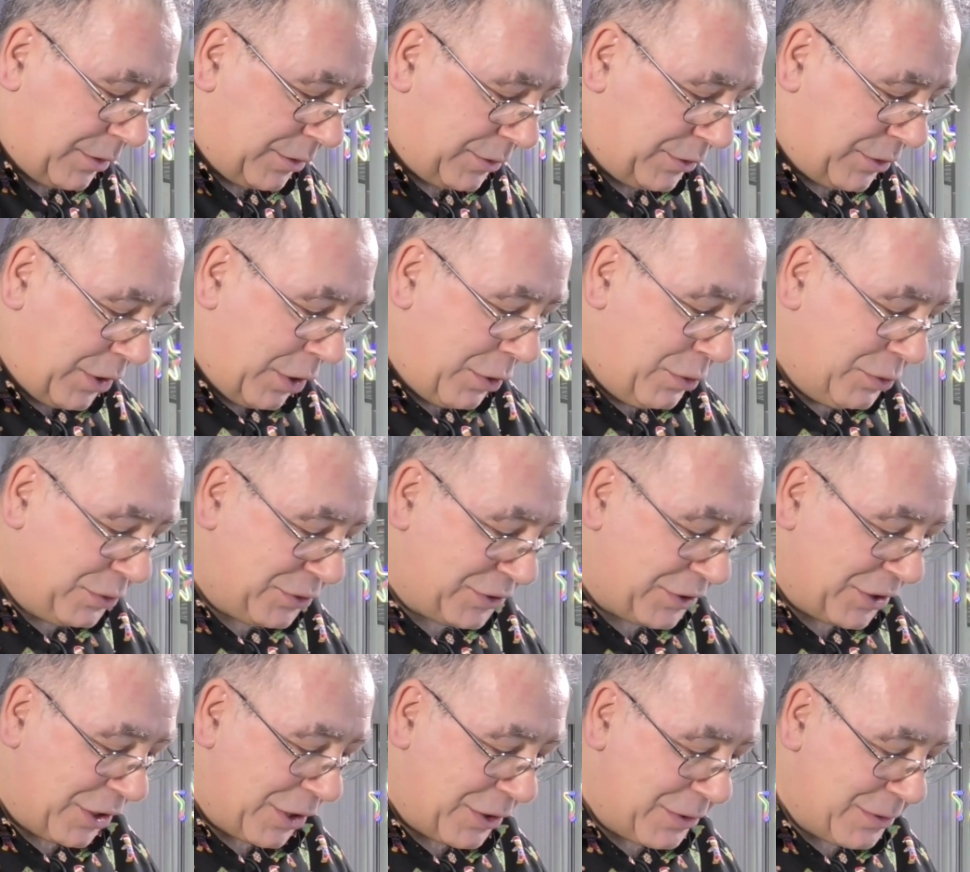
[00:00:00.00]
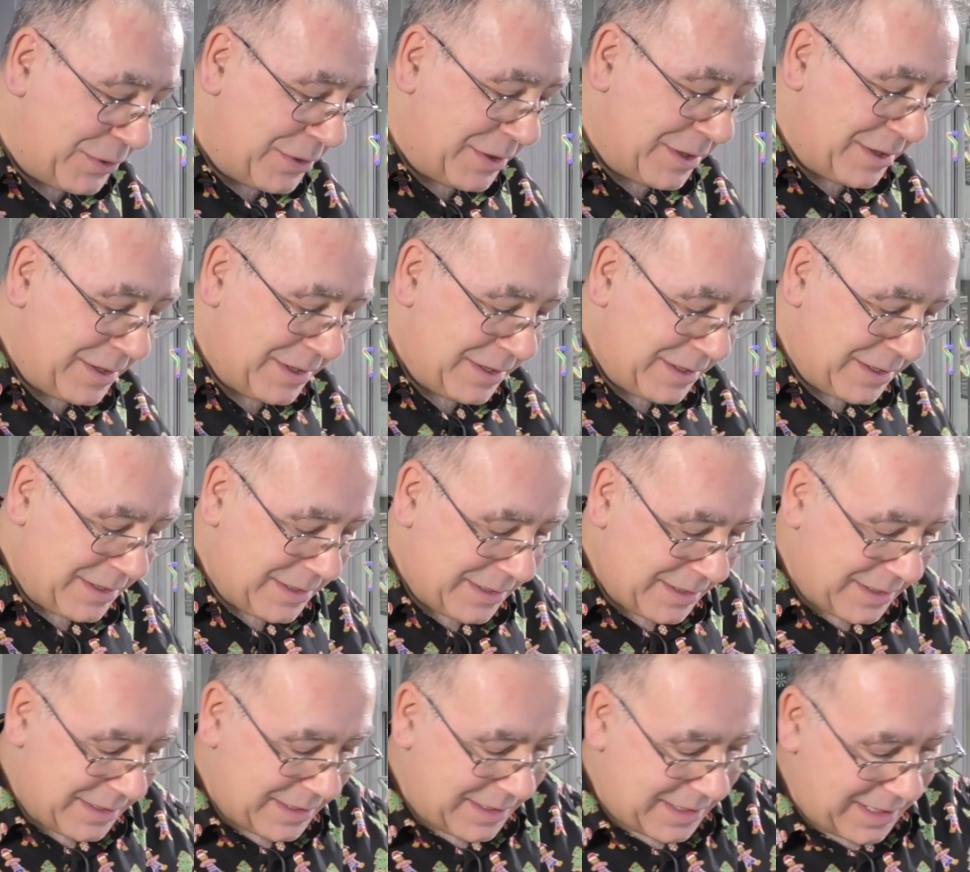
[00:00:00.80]
do so
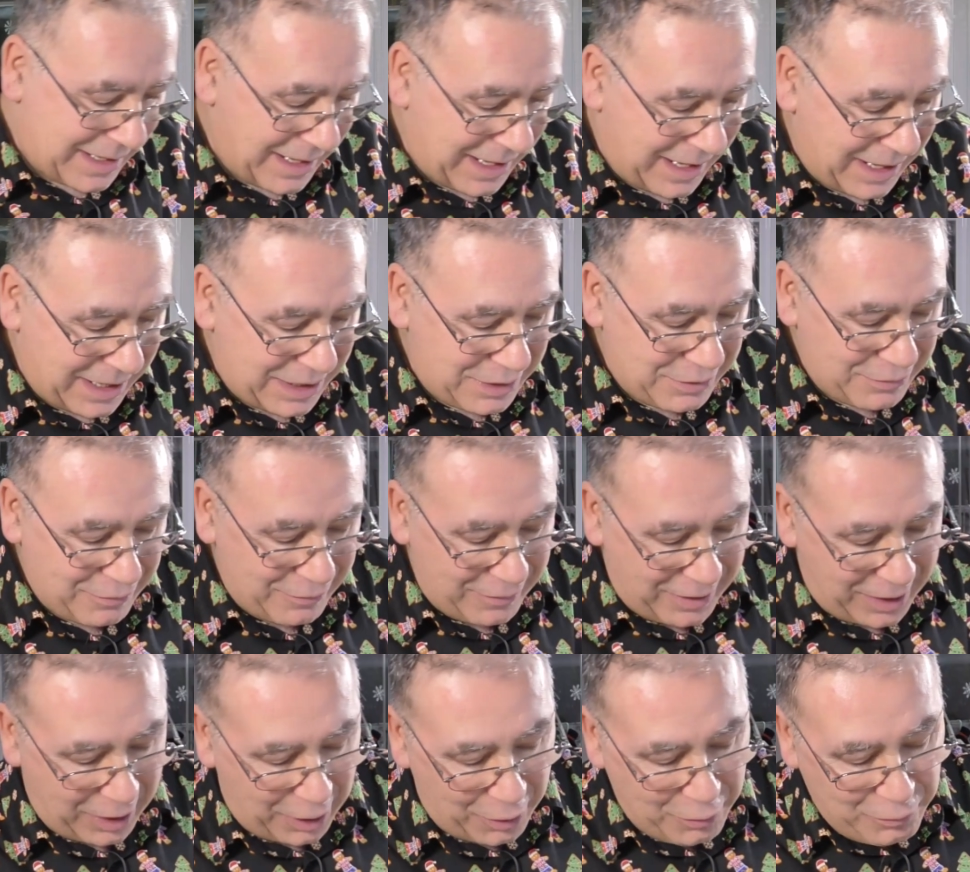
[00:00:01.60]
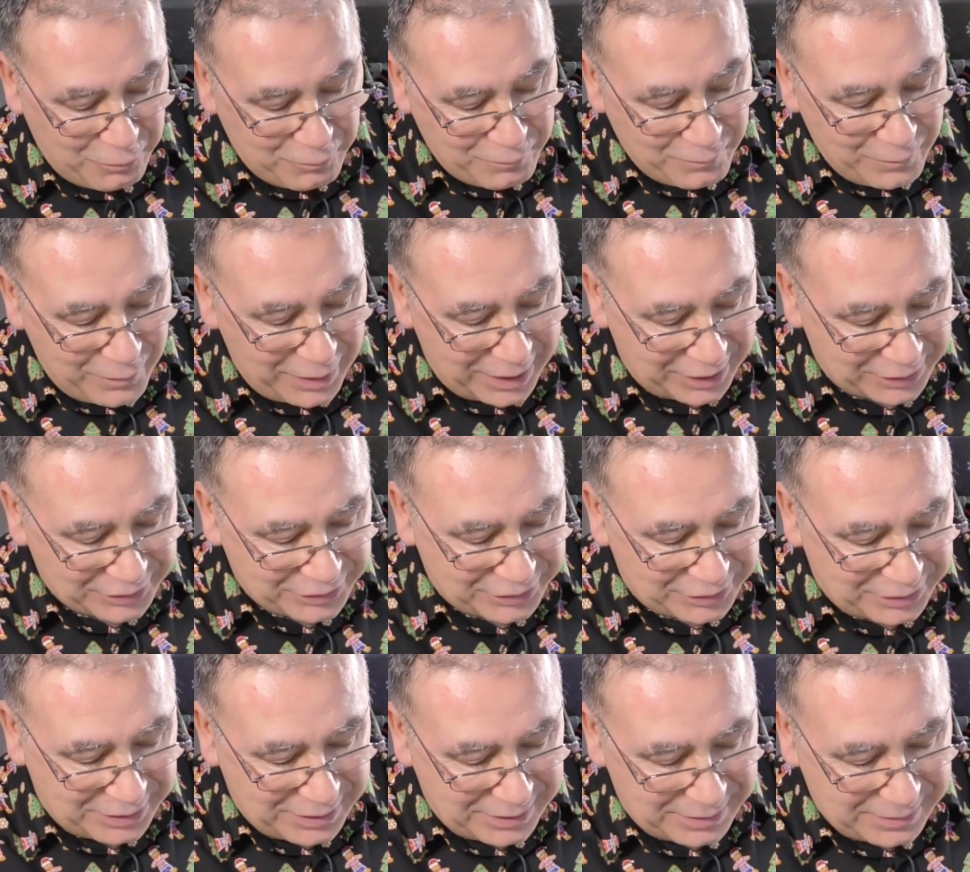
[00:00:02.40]
at your own
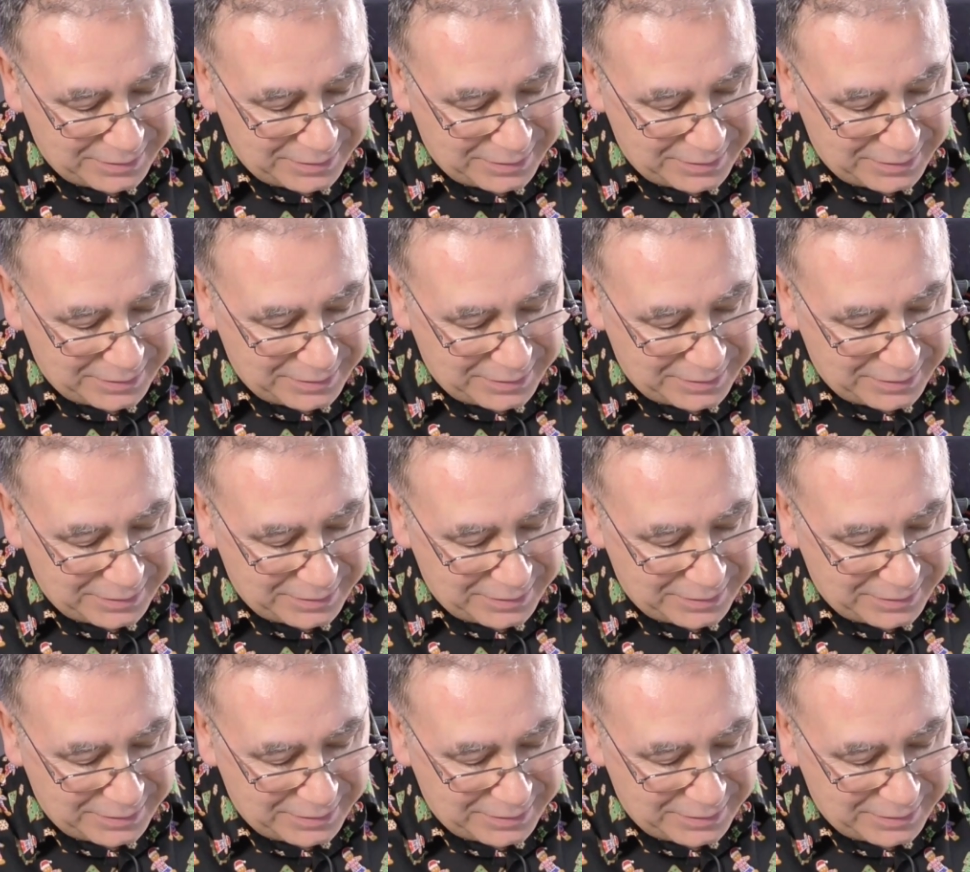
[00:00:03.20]
risk.